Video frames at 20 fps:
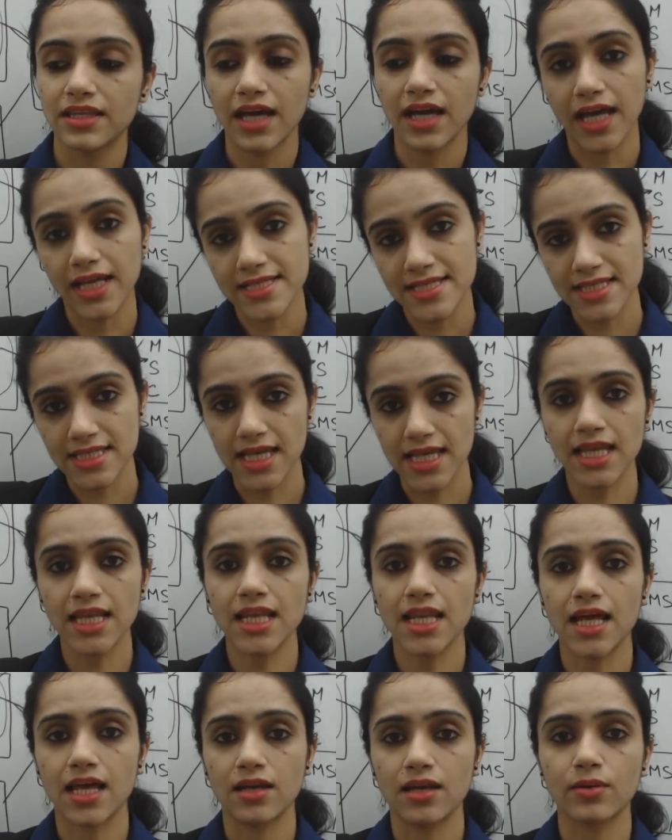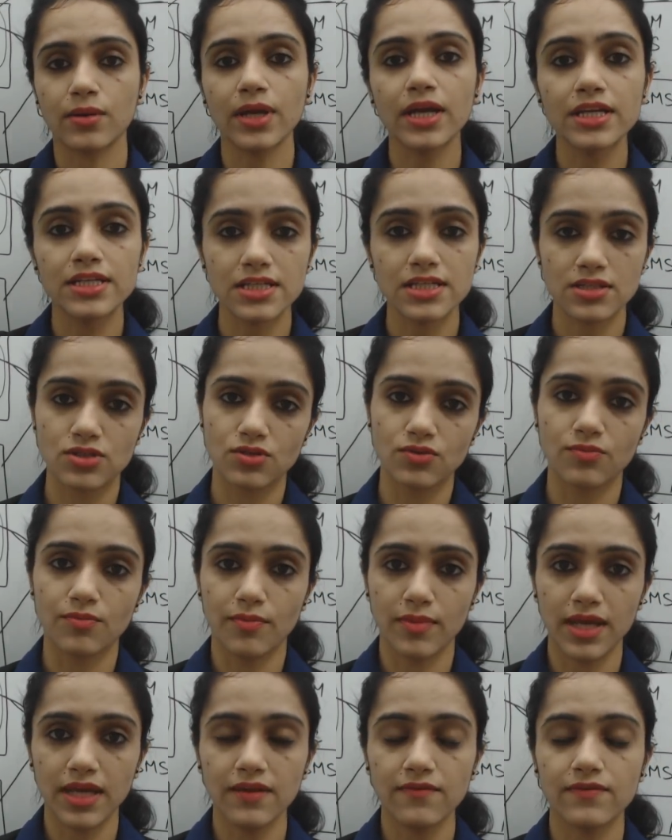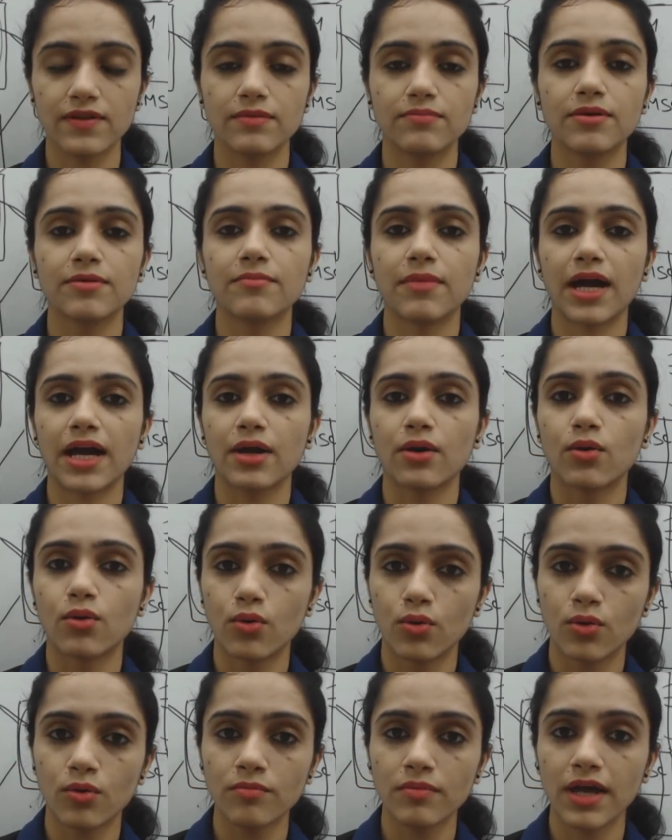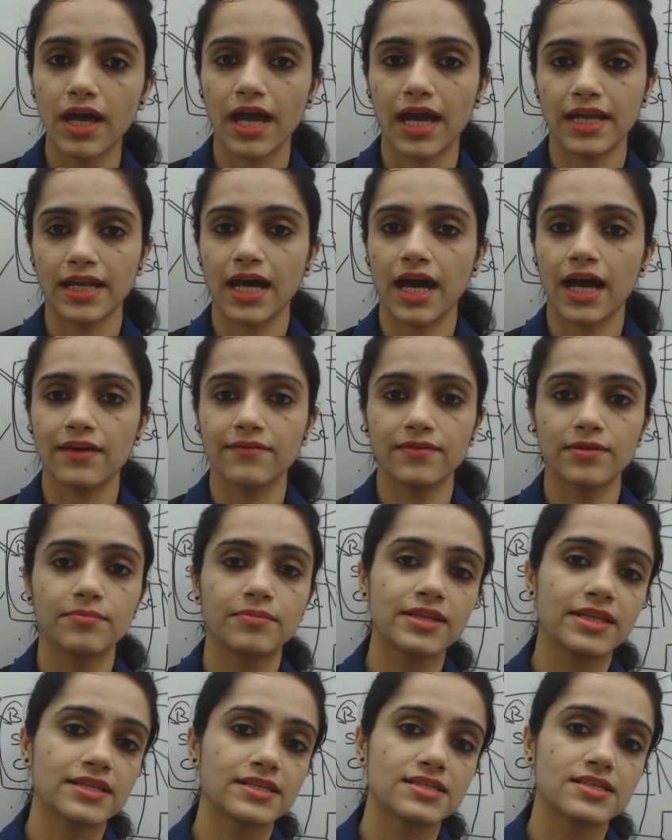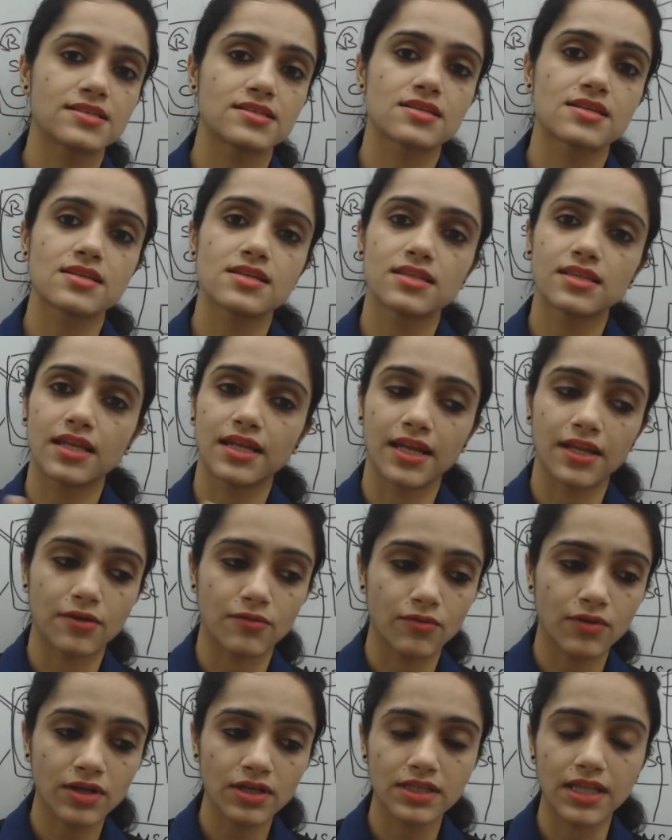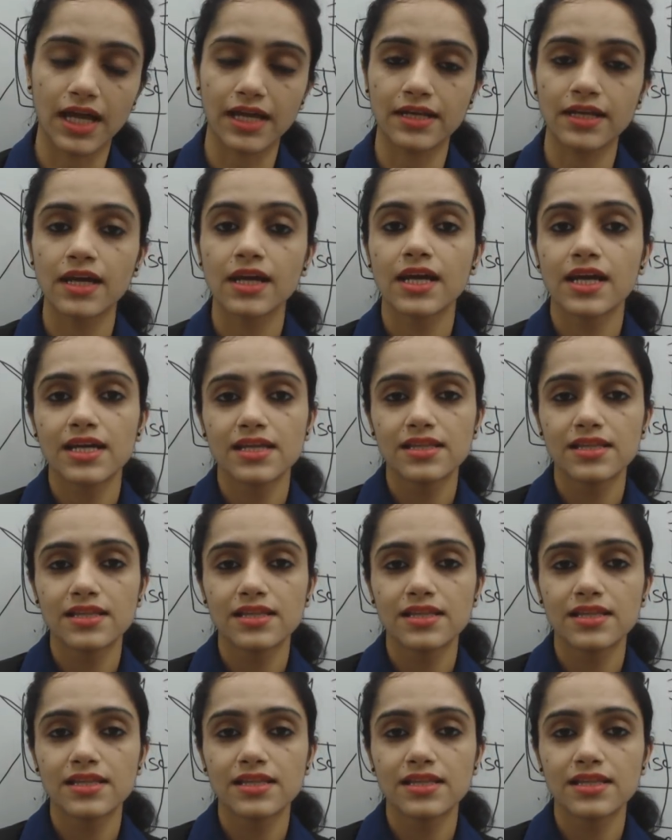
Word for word: the cell allocated to me will be my home and I will be registered in the network that